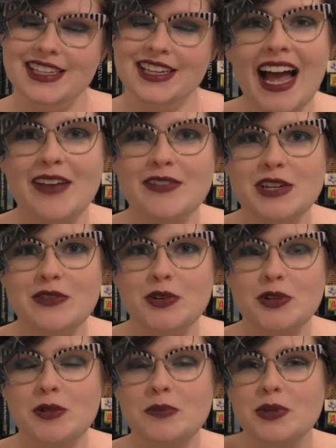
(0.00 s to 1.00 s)
I have
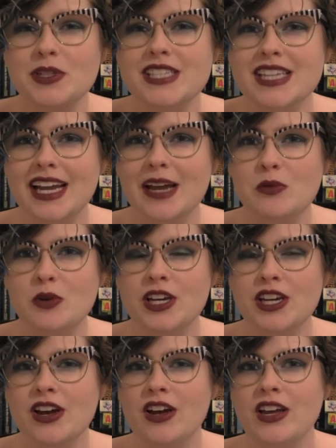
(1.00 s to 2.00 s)
several books that I'm
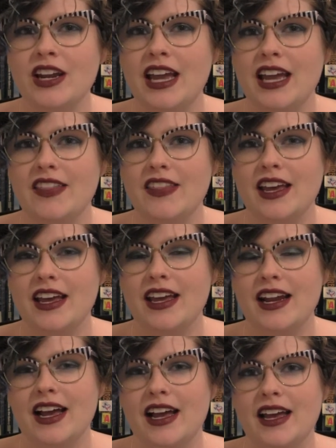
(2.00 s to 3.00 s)
working on and
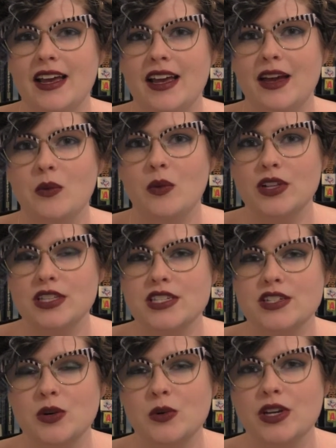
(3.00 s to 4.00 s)
that I want to
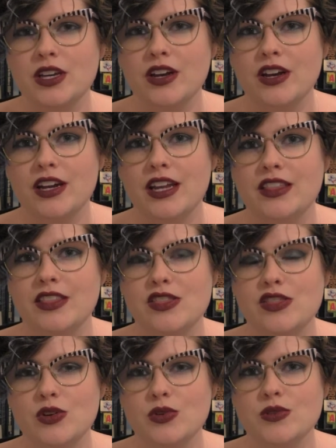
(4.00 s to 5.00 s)
start working on, and
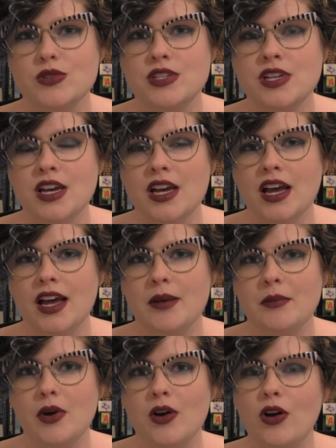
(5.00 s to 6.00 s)
those
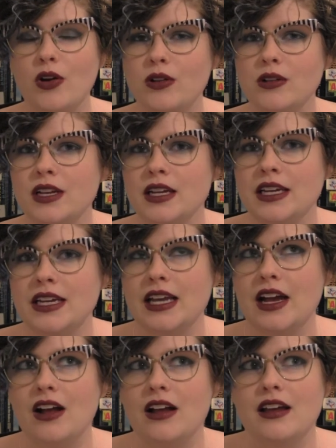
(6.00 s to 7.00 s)
are all
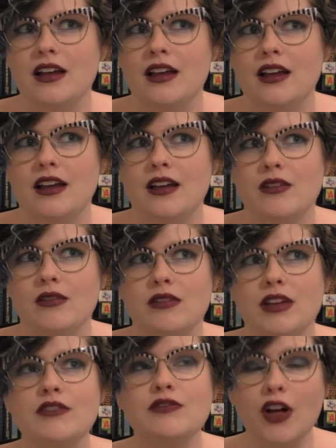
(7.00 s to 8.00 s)

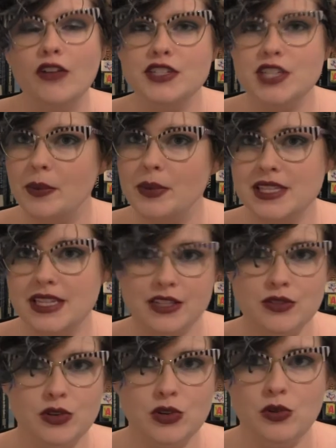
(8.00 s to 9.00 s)
involving topics that I
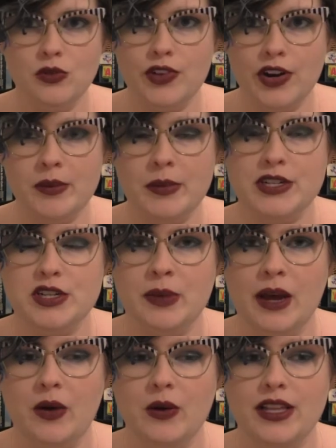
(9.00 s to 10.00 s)
don't know very much
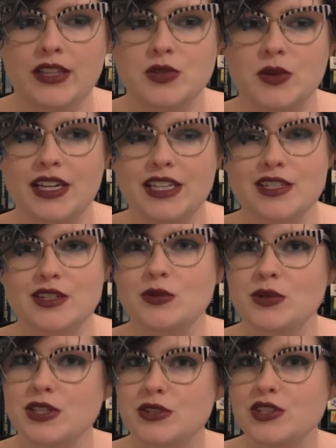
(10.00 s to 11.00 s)
about, and so I need to do
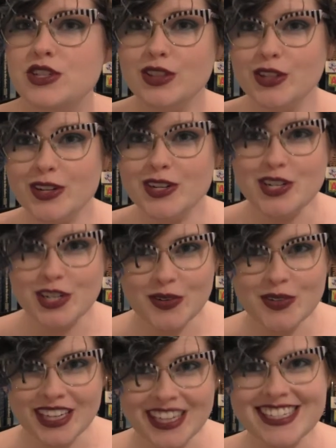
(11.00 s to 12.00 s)
research to learn new
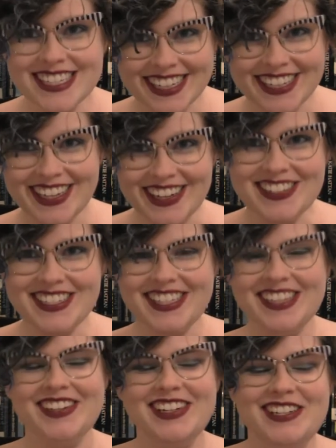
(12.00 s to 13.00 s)
things. There you go, see,
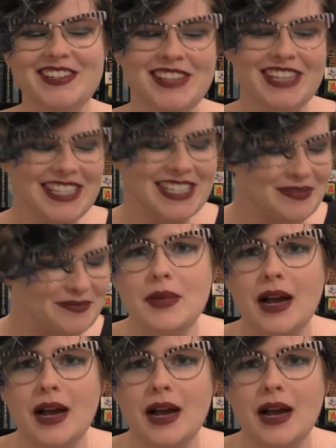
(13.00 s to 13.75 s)
learning new things.